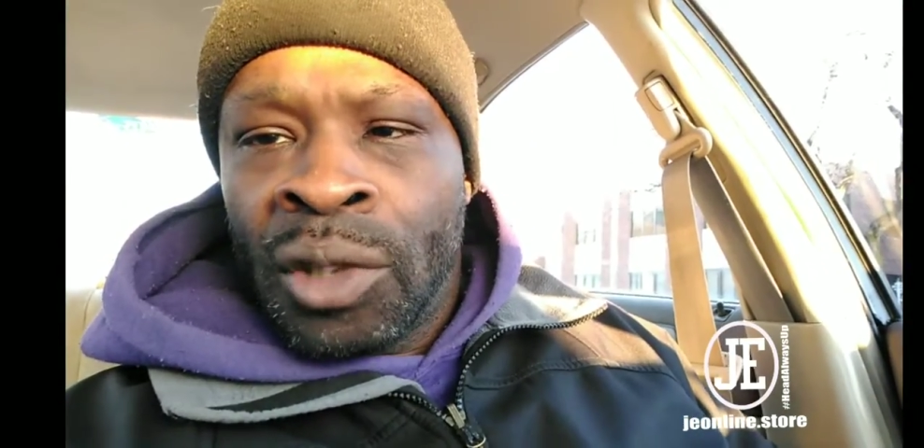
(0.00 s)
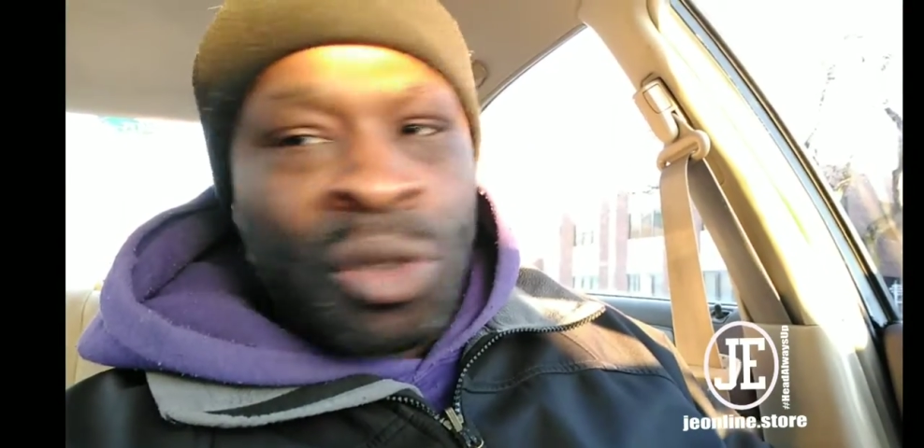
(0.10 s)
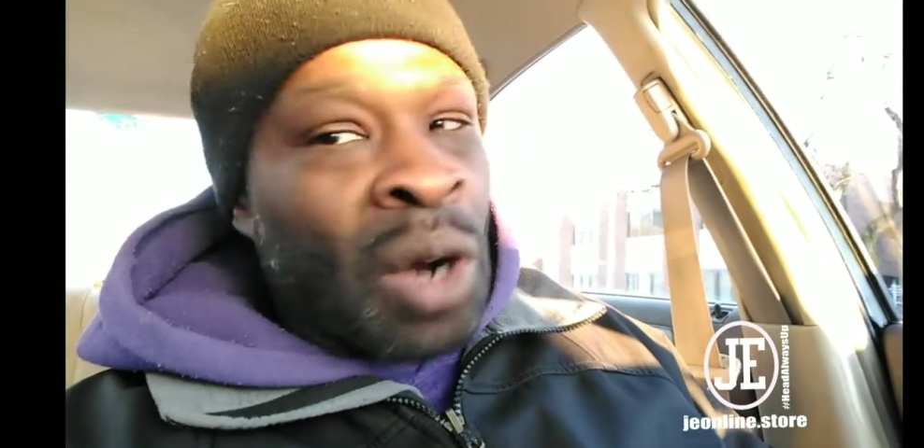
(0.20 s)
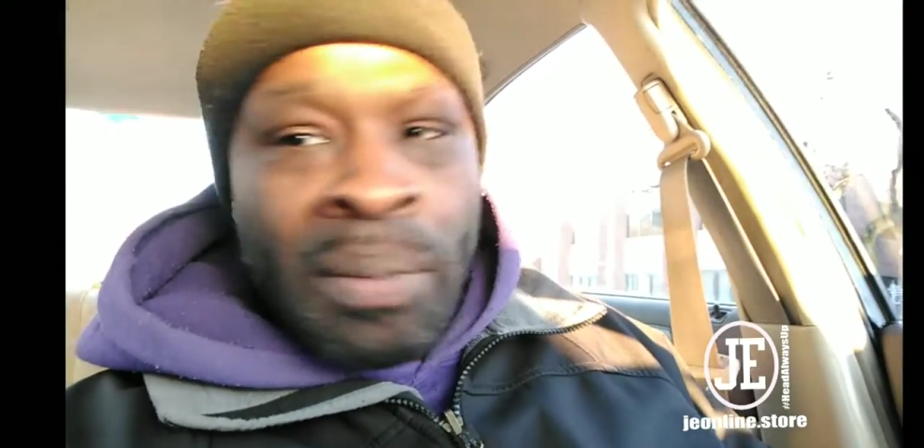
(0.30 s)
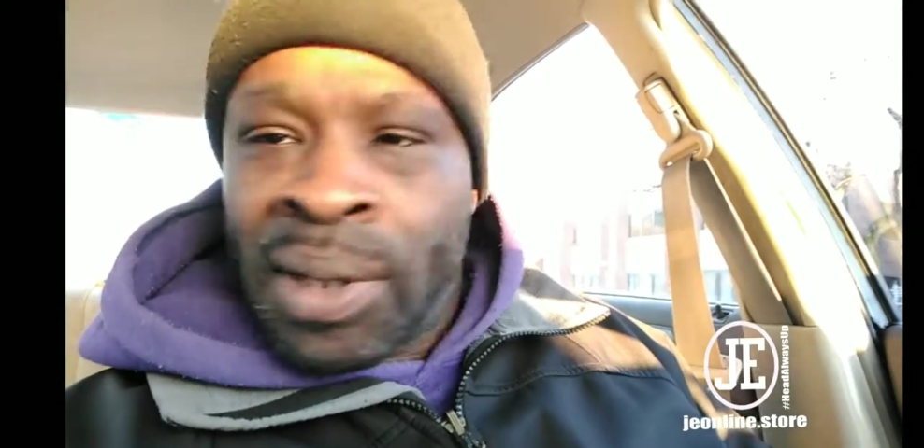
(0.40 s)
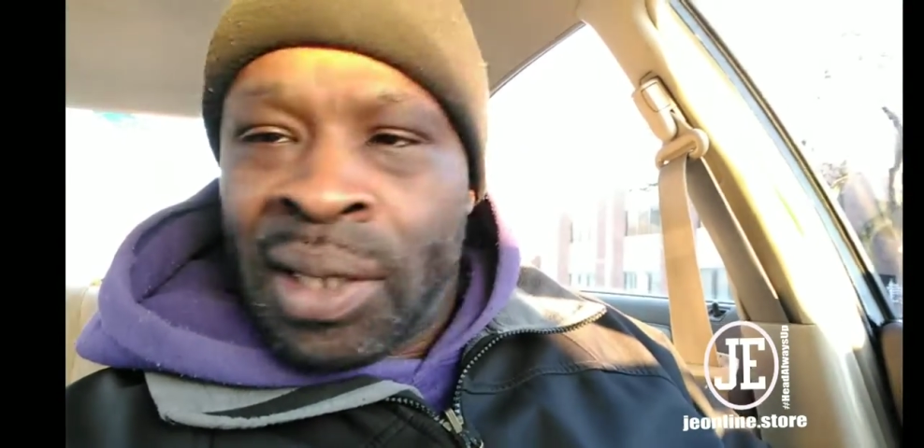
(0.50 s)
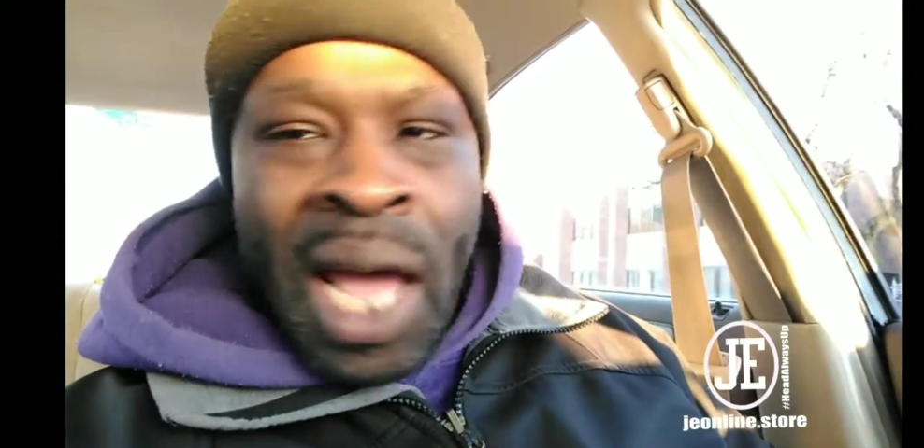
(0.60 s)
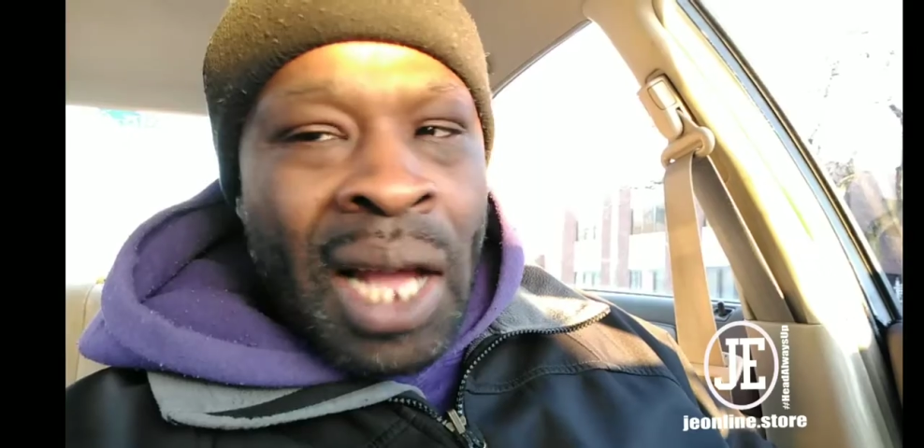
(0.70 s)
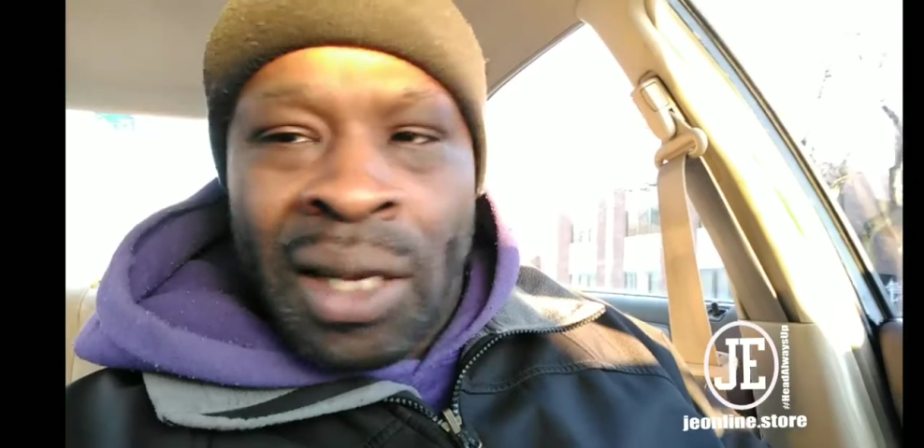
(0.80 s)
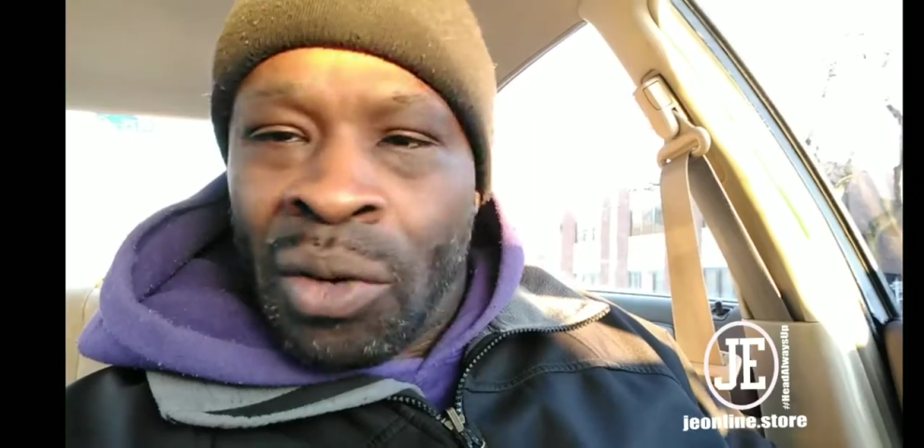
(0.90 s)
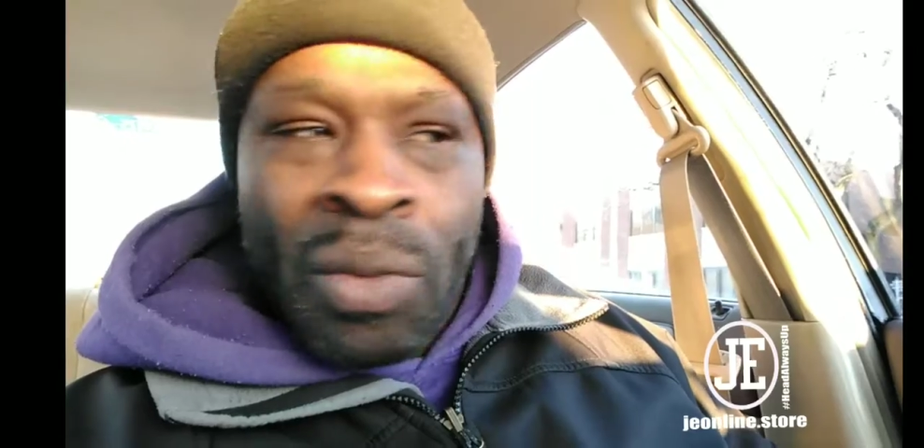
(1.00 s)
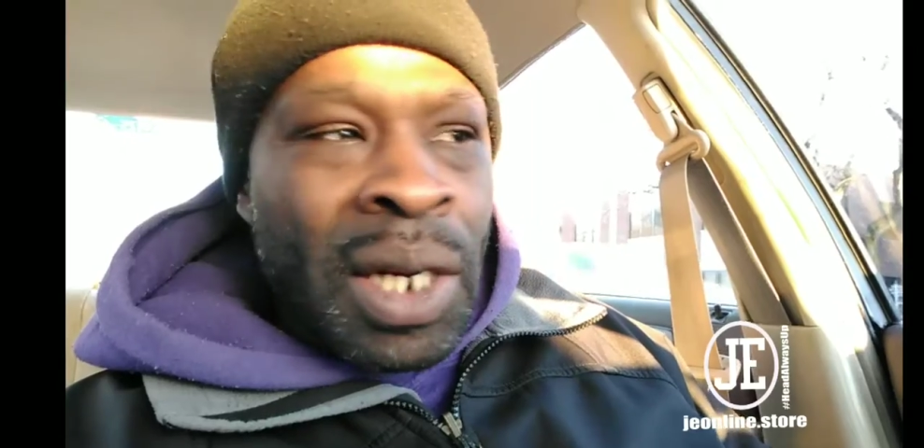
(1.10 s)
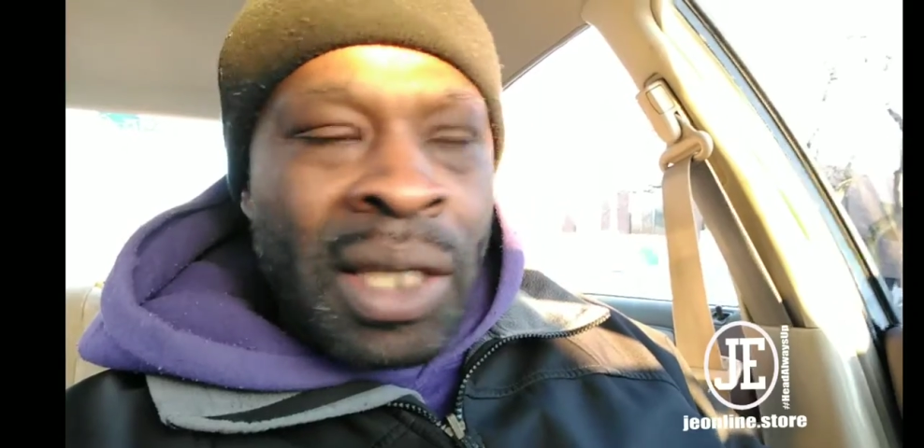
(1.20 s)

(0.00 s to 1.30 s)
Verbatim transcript: Trump is not going to win